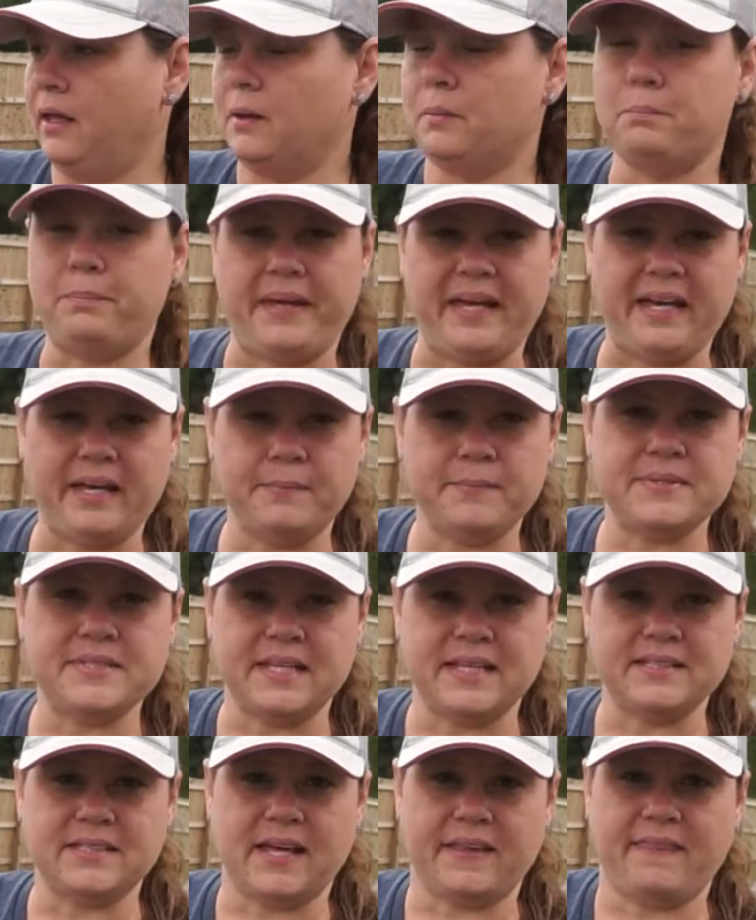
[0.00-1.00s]
beams,
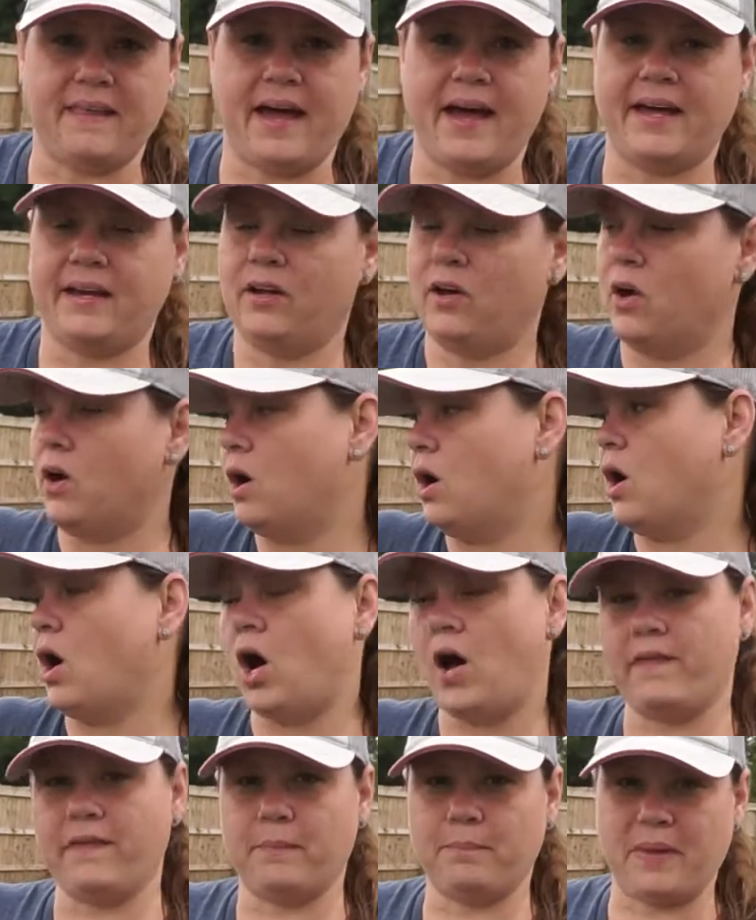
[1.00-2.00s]
things like that
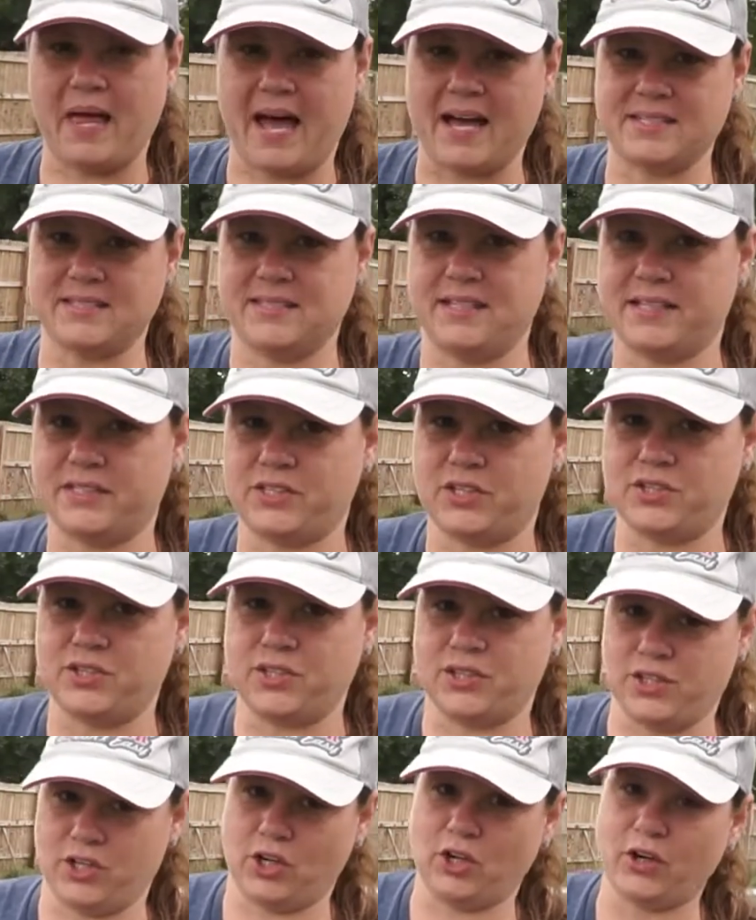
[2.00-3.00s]
on the plastic to
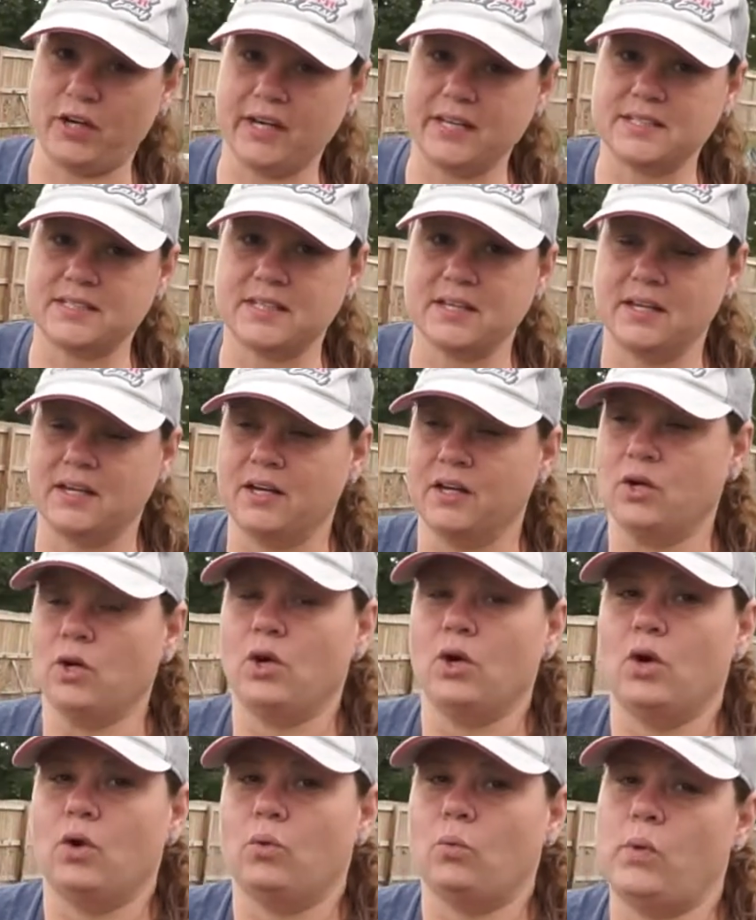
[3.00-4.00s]
secure it.
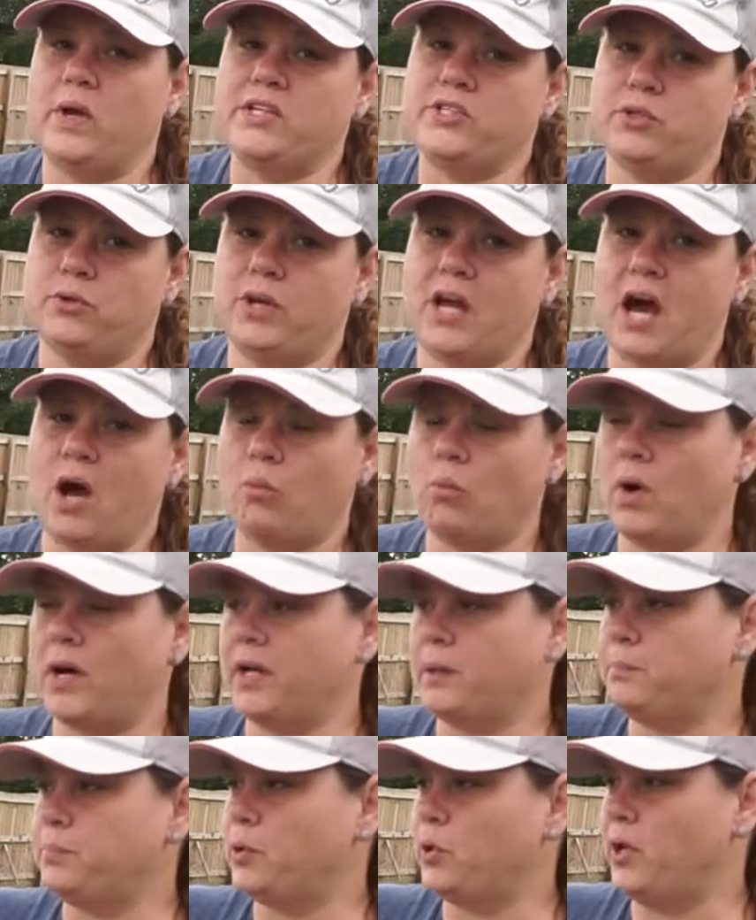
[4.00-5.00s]
We do not want
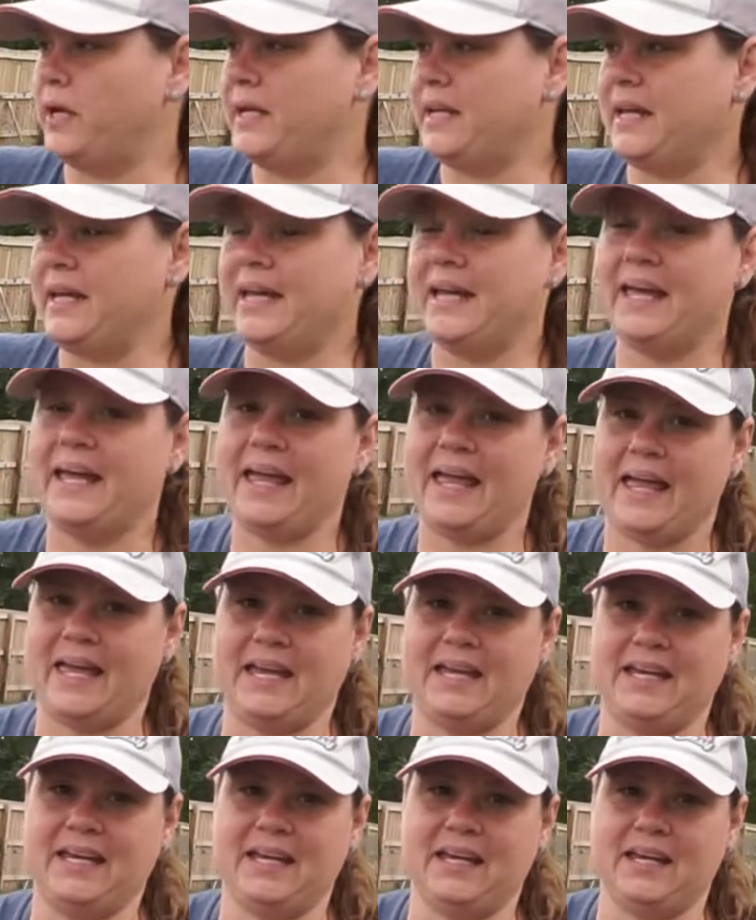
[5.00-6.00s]
to put
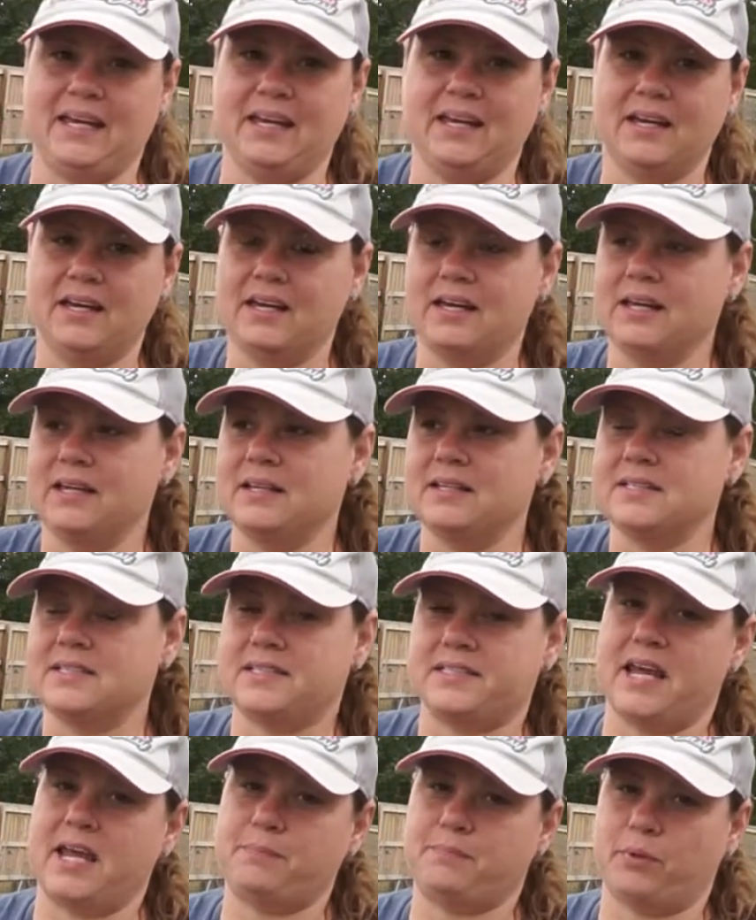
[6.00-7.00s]
any
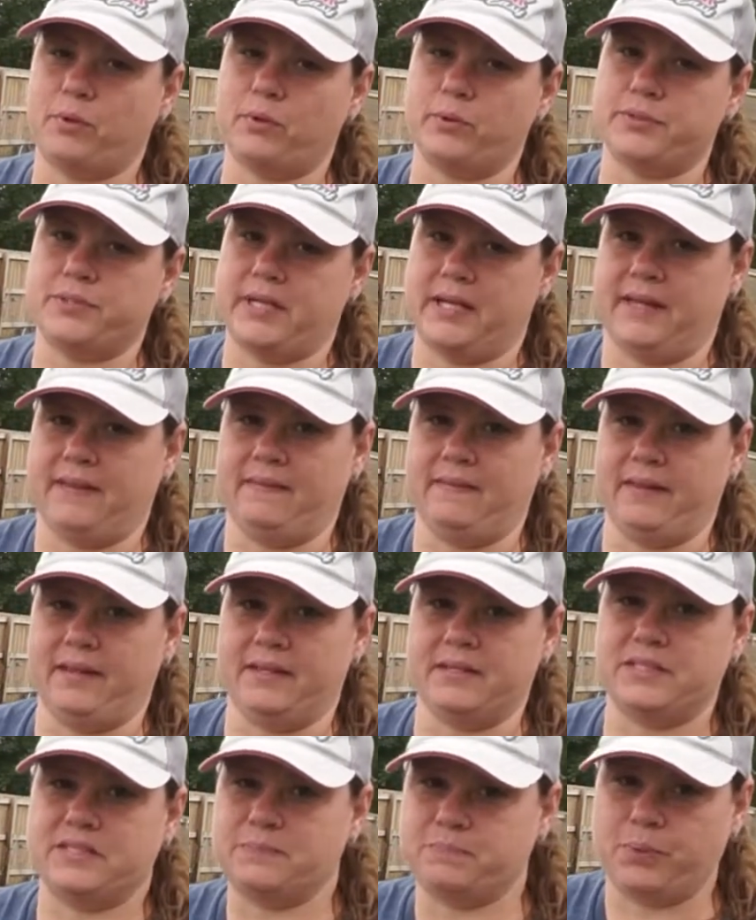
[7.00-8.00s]
staples in
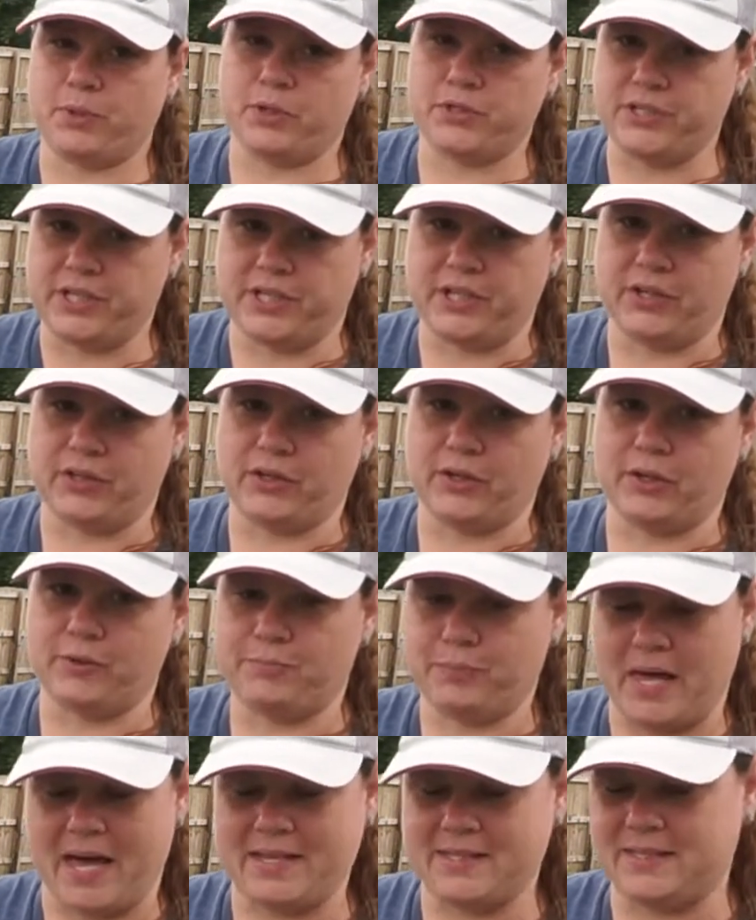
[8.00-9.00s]
this particular
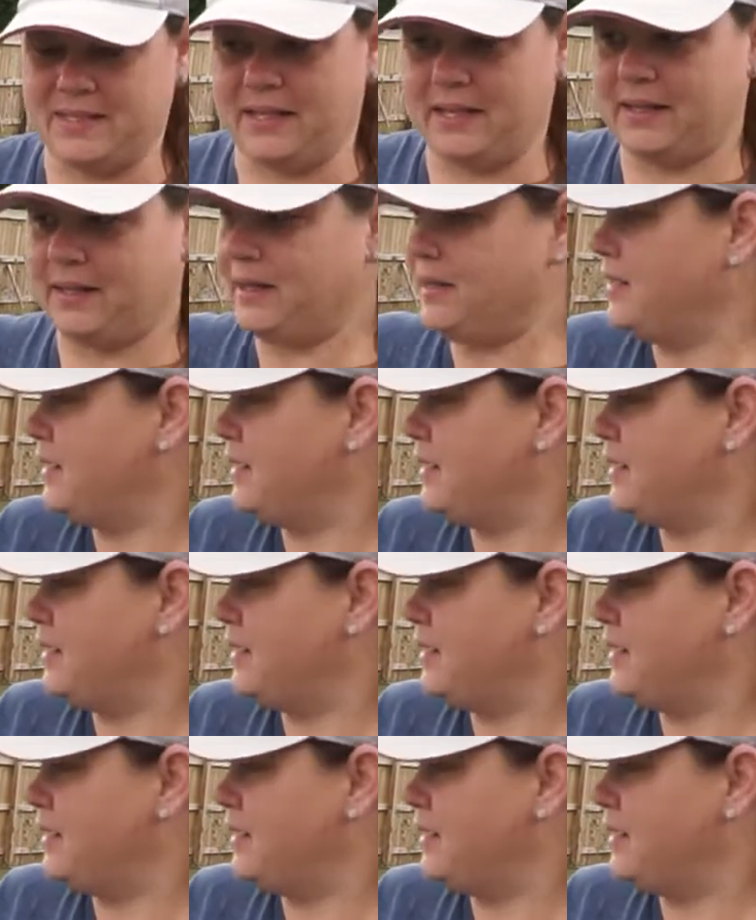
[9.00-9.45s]
plastic.